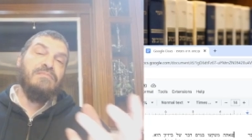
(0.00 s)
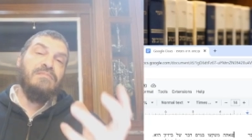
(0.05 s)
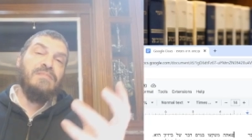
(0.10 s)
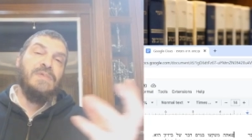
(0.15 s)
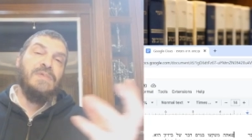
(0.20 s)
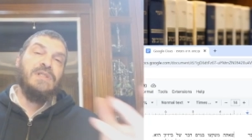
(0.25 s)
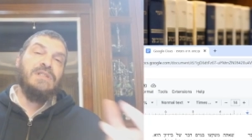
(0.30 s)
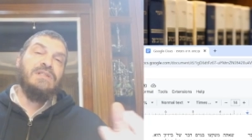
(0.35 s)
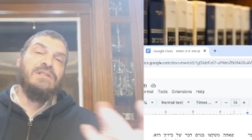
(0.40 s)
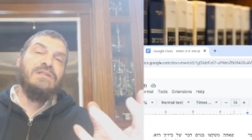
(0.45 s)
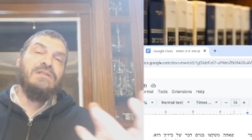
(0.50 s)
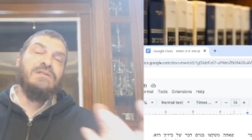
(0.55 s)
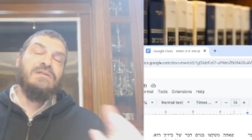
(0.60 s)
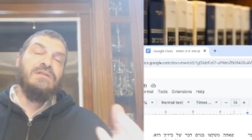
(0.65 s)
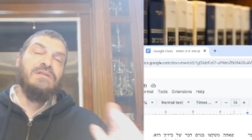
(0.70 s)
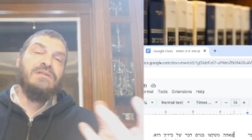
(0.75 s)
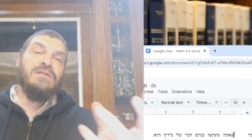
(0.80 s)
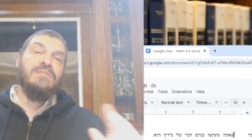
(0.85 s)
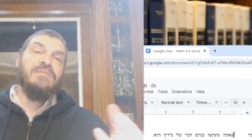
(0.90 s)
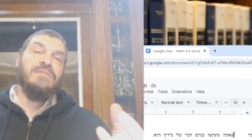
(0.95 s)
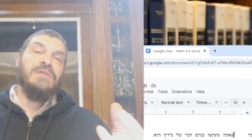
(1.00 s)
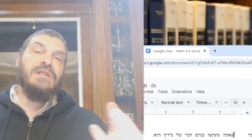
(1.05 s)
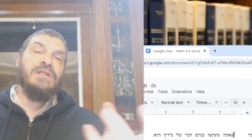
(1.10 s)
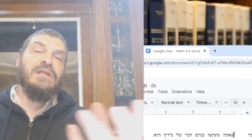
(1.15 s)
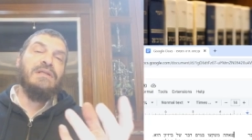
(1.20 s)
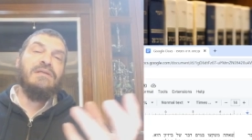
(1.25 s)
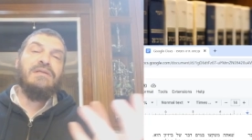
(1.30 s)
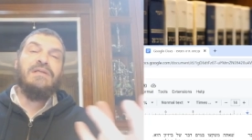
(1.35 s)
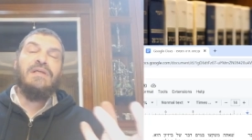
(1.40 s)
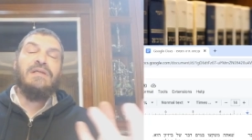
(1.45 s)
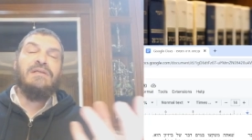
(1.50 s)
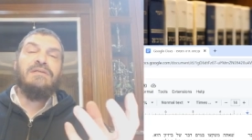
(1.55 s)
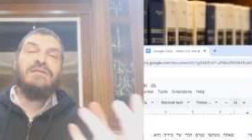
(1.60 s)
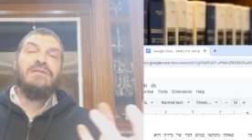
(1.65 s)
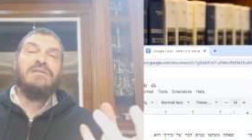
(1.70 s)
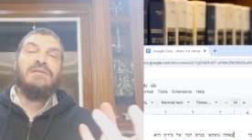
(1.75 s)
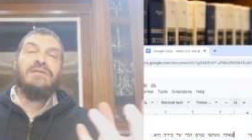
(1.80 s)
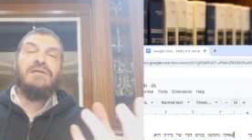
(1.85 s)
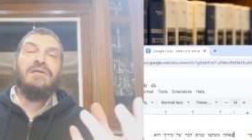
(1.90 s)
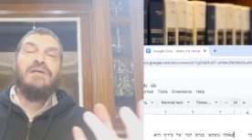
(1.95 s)
it's something
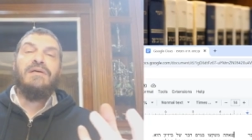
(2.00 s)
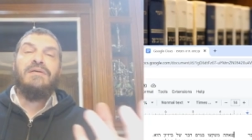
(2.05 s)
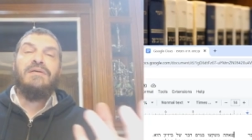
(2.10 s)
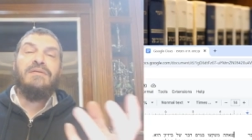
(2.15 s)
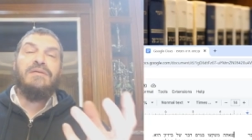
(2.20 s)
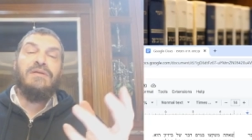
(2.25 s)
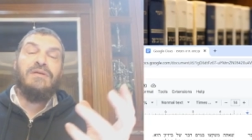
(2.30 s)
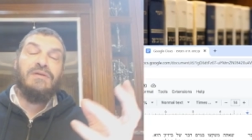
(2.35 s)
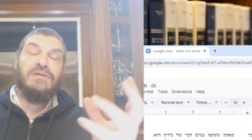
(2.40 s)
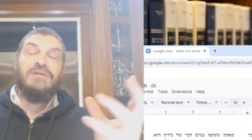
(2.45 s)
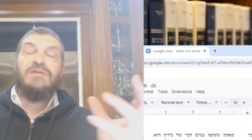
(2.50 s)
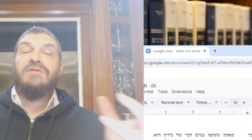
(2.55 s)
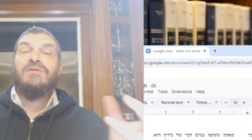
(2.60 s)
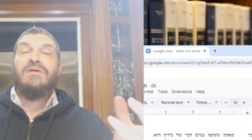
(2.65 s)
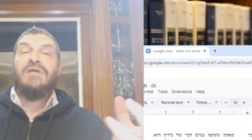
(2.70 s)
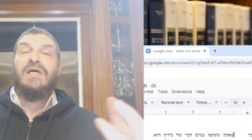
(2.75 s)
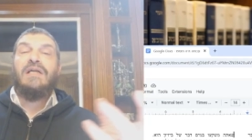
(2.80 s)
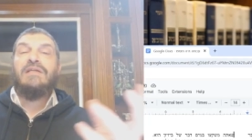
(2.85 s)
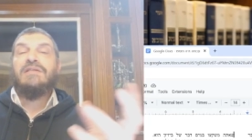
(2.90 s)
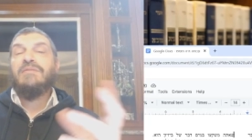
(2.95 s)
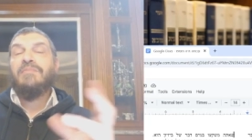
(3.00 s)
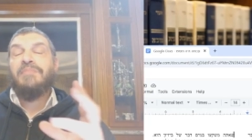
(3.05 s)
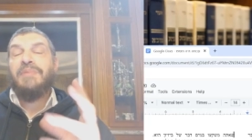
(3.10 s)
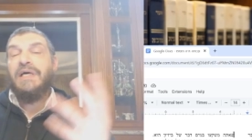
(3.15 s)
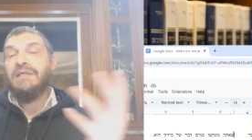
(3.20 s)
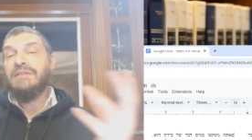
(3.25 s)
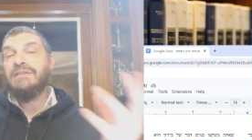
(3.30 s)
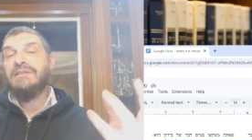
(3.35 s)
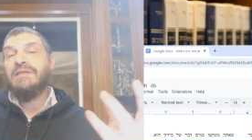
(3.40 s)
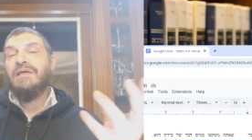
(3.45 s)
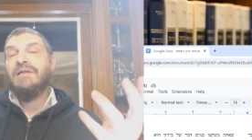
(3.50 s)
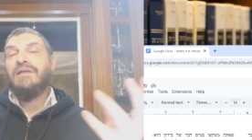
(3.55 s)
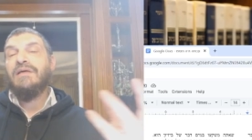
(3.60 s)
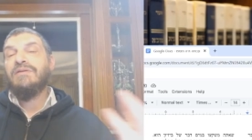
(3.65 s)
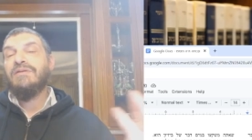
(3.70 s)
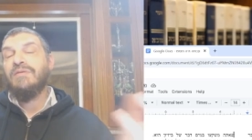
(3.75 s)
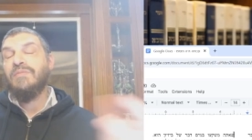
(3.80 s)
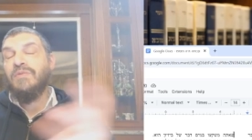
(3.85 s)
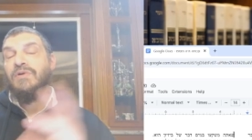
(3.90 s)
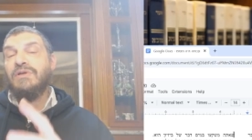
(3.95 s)
that's you could look at as a pesel, a
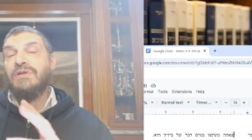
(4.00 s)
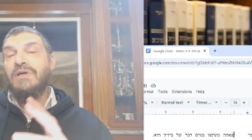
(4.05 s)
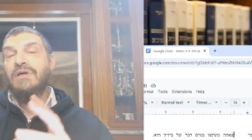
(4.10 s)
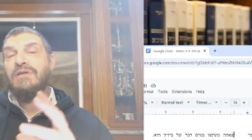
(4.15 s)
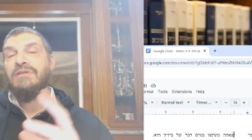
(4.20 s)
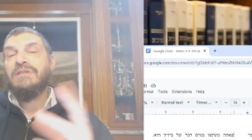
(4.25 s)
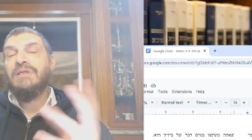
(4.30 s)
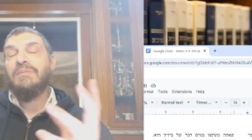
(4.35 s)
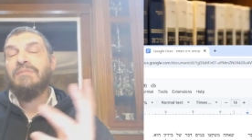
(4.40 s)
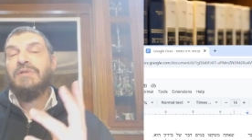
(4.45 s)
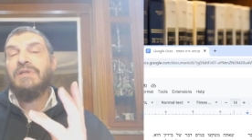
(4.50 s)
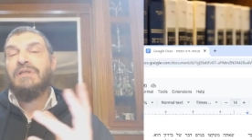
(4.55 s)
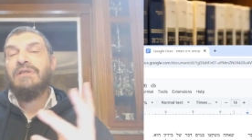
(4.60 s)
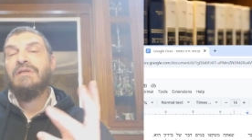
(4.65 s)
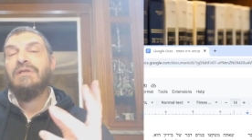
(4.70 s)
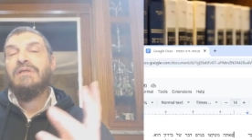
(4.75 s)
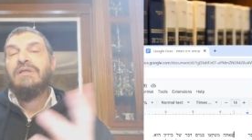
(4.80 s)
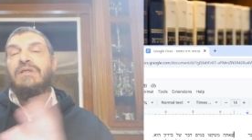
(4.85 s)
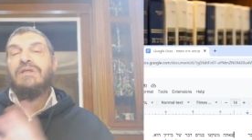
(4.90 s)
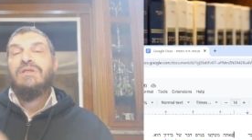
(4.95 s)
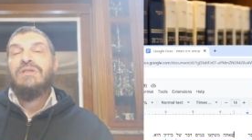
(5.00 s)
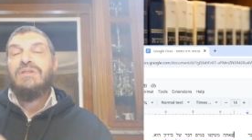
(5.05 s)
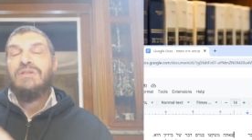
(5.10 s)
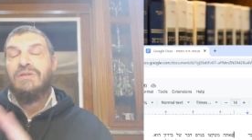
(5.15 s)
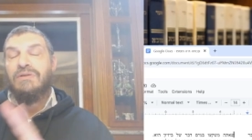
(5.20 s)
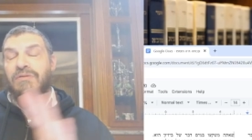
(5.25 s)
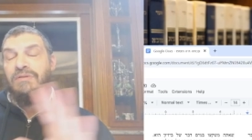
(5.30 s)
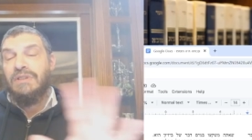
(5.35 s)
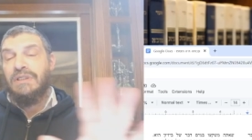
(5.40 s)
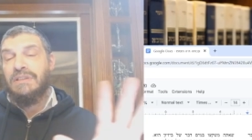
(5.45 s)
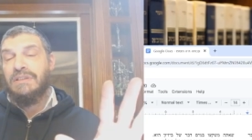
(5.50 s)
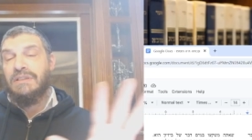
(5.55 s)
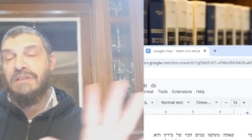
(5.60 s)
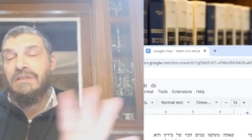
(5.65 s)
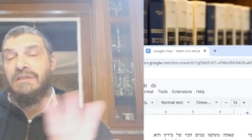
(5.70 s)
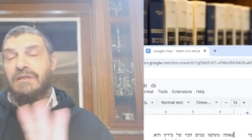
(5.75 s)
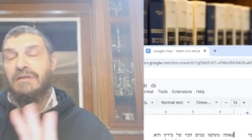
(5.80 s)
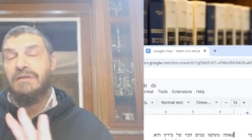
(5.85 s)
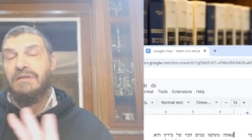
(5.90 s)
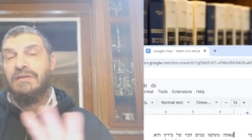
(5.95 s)
tamuna, or something. So this is
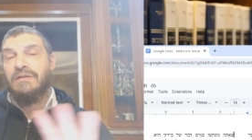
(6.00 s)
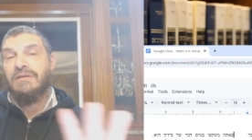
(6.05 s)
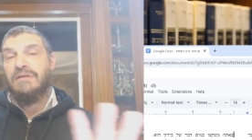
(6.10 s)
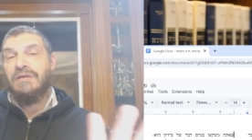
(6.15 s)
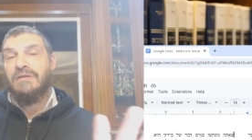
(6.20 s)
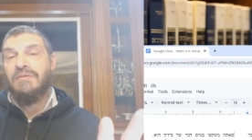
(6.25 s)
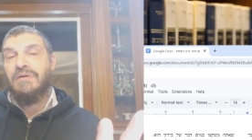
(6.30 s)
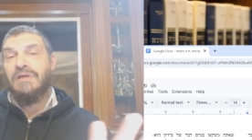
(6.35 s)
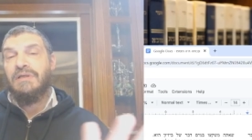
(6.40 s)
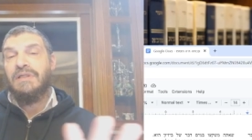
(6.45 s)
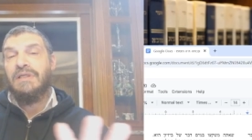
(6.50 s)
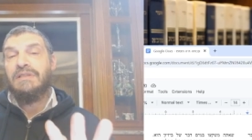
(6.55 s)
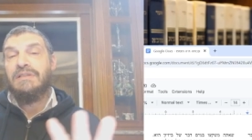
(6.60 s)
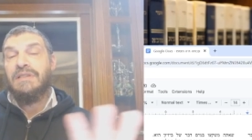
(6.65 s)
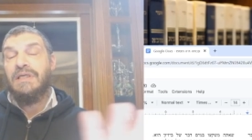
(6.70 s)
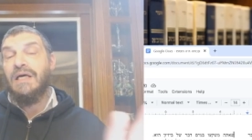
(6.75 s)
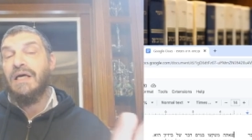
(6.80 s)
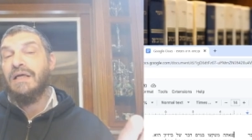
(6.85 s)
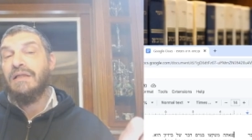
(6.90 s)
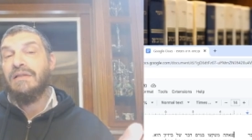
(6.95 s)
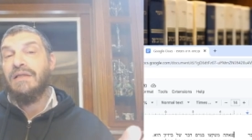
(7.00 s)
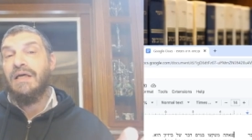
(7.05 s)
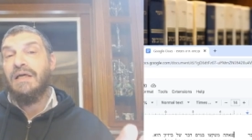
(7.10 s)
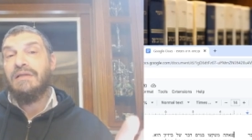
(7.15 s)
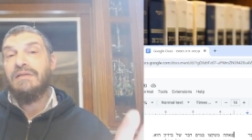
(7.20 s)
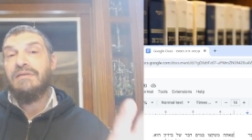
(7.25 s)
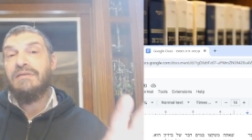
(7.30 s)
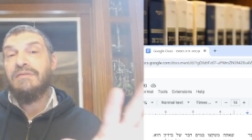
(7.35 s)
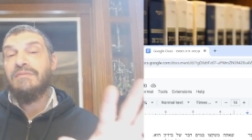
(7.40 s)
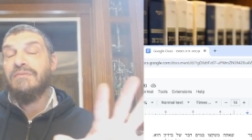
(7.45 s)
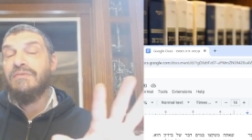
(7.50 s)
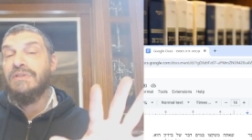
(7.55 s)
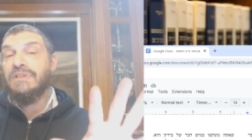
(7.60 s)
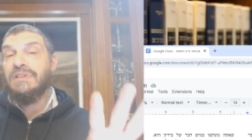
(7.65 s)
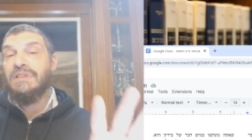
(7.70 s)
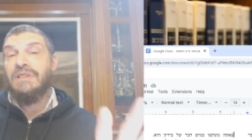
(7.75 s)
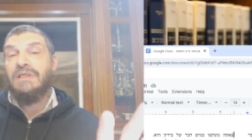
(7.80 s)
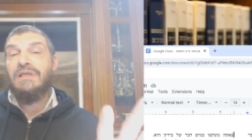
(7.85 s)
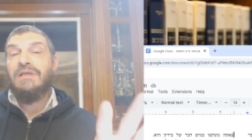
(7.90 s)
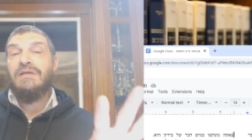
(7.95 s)
the Gemara that said that we
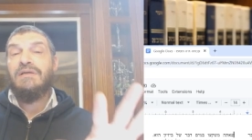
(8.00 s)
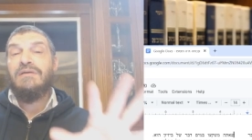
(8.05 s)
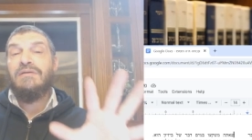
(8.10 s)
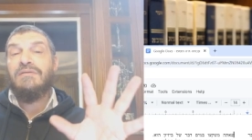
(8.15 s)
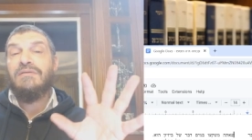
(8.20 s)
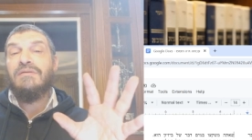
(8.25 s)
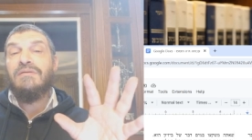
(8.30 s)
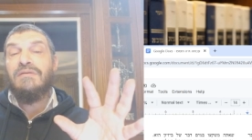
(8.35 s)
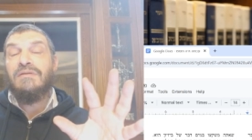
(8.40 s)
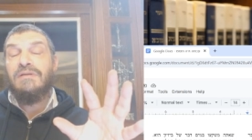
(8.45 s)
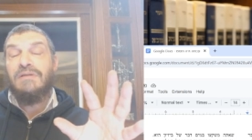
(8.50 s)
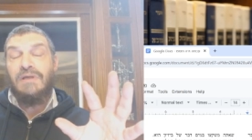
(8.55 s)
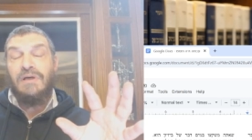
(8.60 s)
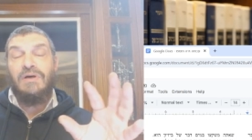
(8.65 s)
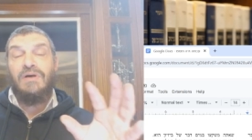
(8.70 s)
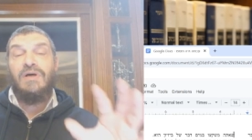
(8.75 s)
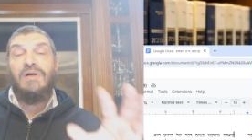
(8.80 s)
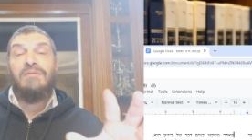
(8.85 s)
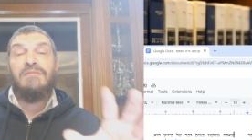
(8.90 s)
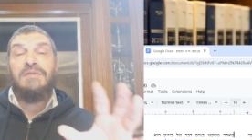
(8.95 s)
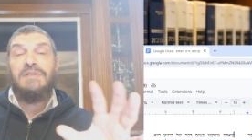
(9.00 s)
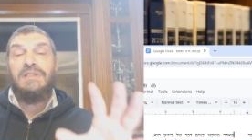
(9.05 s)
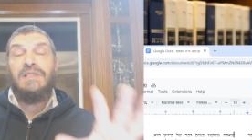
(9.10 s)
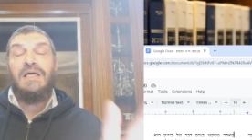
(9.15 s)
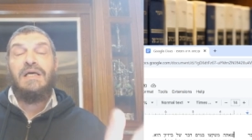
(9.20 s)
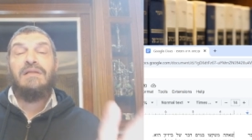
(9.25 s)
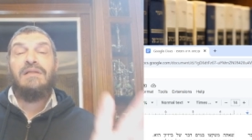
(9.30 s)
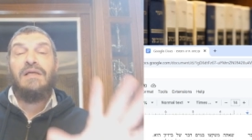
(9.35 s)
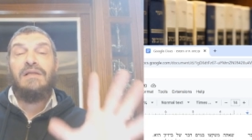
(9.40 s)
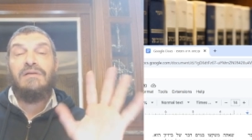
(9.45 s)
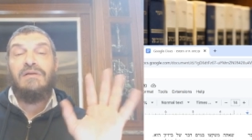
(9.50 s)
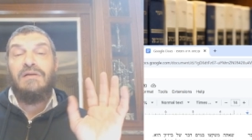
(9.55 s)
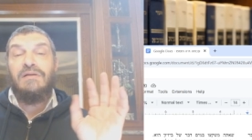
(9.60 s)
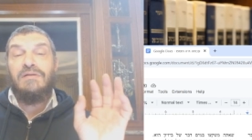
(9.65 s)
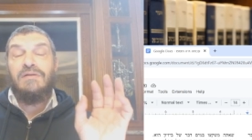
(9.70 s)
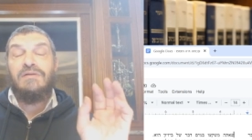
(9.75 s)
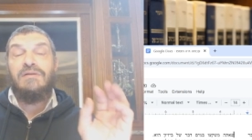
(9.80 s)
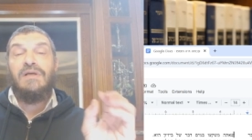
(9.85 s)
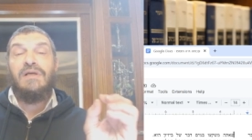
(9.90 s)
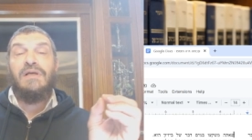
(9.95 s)
see, the Chacham said
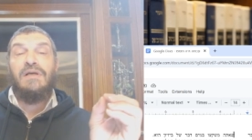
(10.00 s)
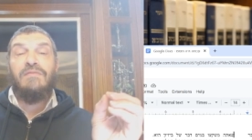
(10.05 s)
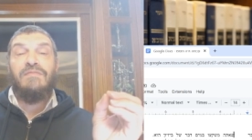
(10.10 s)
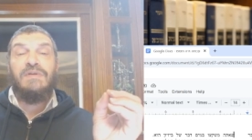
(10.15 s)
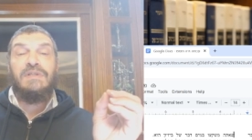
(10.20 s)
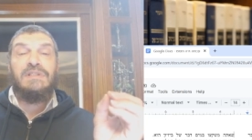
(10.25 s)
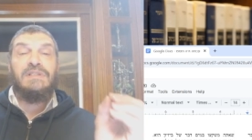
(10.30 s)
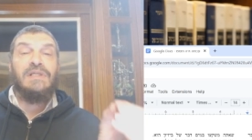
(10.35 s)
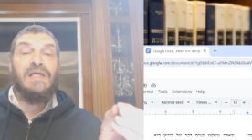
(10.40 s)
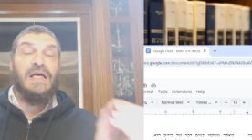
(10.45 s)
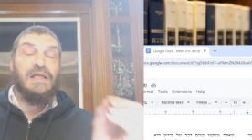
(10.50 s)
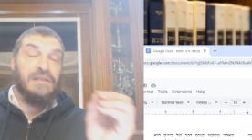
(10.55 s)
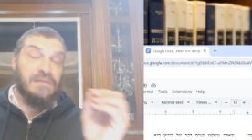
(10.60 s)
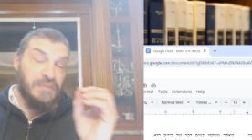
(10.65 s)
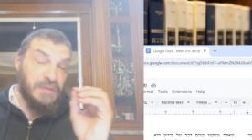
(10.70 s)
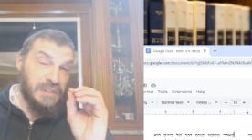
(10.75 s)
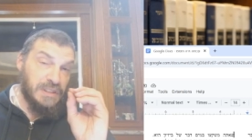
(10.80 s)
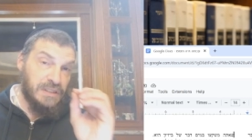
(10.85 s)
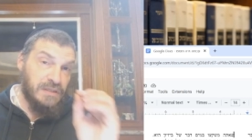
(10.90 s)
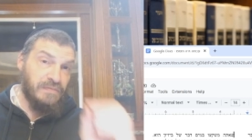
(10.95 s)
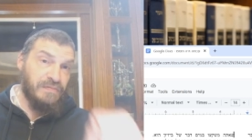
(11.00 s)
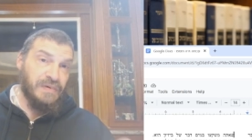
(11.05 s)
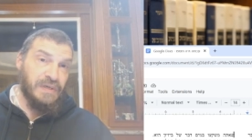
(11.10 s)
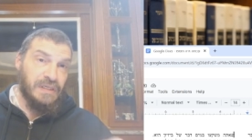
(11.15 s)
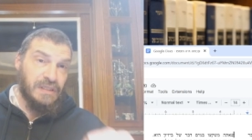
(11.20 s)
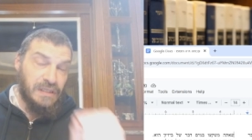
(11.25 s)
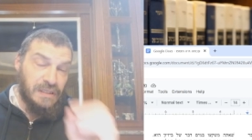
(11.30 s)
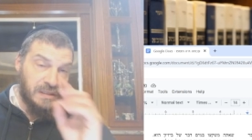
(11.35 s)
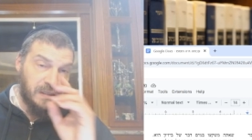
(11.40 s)
that if it's not specifically